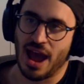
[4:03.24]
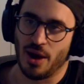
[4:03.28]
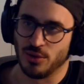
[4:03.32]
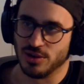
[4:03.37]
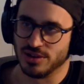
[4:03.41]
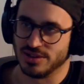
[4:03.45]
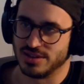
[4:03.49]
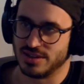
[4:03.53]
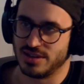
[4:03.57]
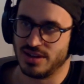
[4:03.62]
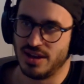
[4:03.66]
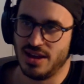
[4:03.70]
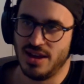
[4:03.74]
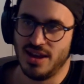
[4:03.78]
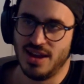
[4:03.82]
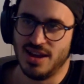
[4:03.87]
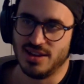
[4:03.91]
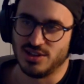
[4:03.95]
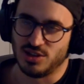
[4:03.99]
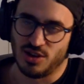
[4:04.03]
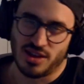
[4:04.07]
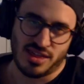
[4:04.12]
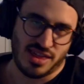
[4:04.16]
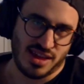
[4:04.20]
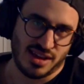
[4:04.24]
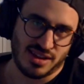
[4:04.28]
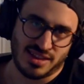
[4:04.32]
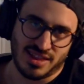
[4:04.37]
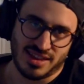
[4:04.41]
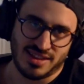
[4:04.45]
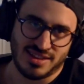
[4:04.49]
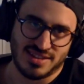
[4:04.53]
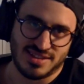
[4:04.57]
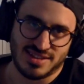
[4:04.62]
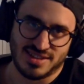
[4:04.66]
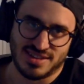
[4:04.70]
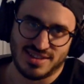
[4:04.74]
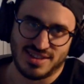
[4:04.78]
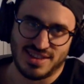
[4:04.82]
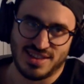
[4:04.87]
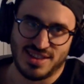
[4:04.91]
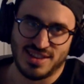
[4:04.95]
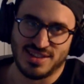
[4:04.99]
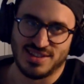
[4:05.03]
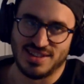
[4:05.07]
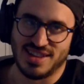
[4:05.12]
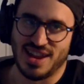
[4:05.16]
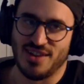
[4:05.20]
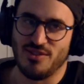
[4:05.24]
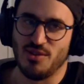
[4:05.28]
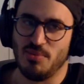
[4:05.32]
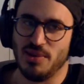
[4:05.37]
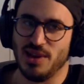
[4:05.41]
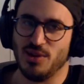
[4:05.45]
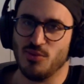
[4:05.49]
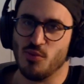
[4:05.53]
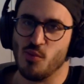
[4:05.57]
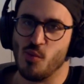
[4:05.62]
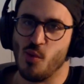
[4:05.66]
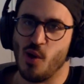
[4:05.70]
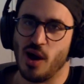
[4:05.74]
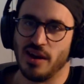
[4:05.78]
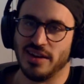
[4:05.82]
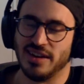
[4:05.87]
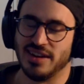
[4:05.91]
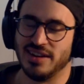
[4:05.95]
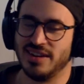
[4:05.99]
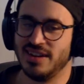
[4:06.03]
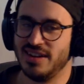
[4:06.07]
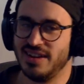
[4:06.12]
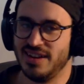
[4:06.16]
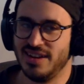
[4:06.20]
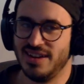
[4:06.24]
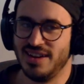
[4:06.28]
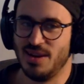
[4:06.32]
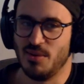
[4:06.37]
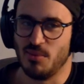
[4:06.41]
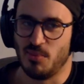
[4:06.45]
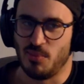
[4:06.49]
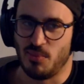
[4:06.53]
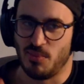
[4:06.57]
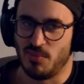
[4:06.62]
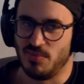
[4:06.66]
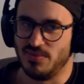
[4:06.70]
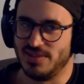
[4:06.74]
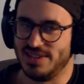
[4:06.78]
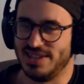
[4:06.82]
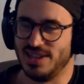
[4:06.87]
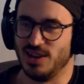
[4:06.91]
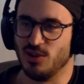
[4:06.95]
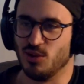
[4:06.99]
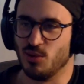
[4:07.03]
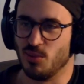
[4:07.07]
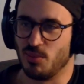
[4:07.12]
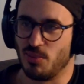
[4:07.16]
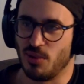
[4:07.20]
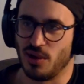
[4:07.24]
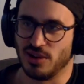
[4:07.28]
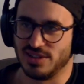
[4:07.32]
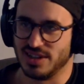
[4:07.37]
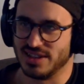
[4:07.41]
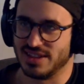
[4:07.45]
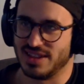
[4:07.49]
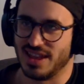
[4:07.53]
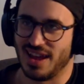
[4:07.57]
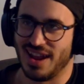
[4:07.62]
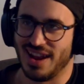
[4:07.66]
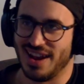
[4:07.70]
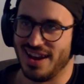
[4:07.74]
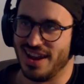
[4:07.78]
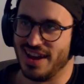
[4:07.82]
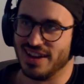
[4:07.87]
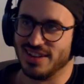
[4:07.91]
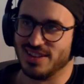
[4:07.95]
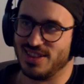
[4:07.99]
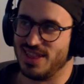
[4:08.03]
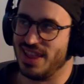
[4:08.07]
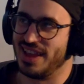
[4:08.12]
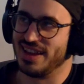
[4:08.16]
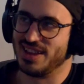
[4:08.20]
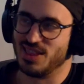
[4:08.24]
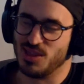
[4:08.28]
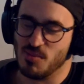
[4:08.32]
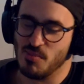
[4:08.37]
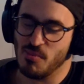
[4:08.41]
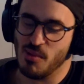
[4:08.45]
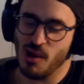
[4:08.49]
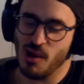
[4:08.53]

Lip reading: hours. So I think there's never been one single project that I liked like the